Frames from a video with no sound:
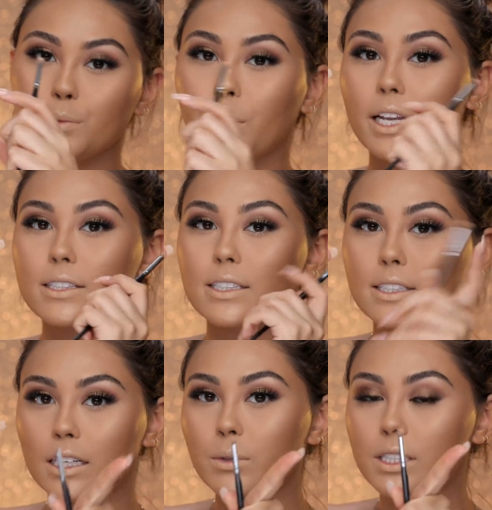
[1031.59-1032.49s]
but it's the
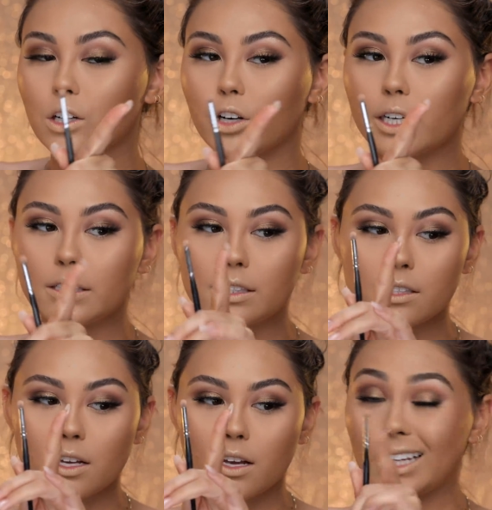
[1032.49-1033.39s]
Cinema Secrets
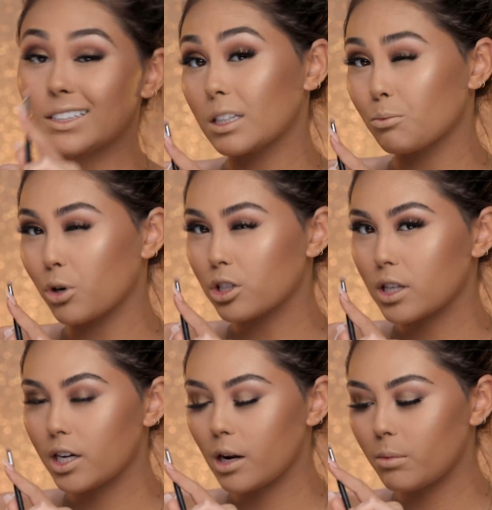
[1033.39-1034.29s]
Instant Brush
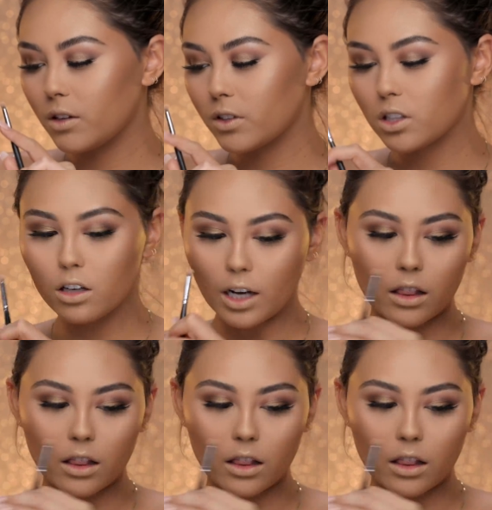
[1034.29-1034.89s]
Cleaner, I believe it's called.